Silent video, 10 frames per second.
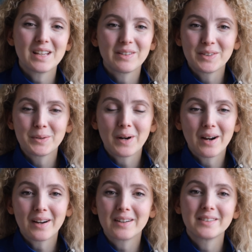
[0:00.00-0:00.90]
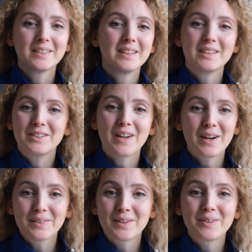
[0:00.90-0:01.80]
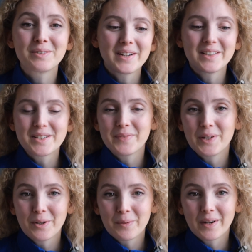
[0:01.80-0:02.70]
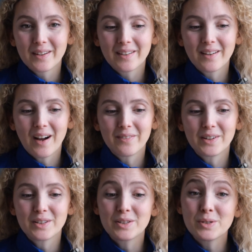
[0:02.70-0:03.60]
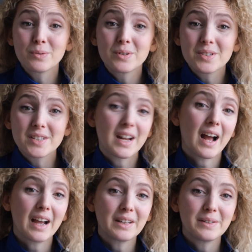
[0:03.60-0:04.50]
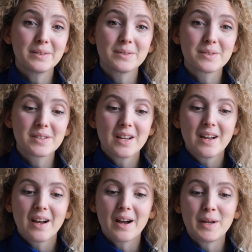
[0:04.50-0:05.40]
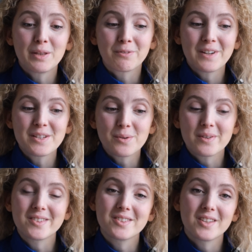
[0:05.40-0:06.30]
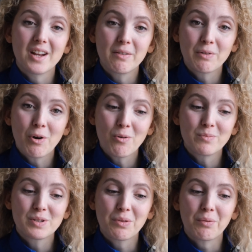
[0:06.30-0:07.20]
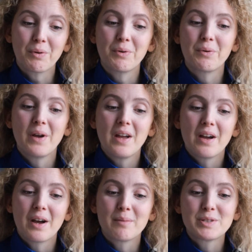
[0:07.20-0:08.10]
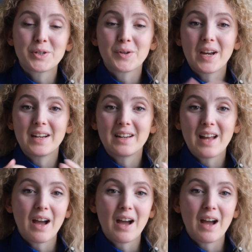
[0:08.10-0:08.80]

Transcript: If you are, you're not alone. In this video, we're going to cover the tools that I use and the resources that I've combed through to create an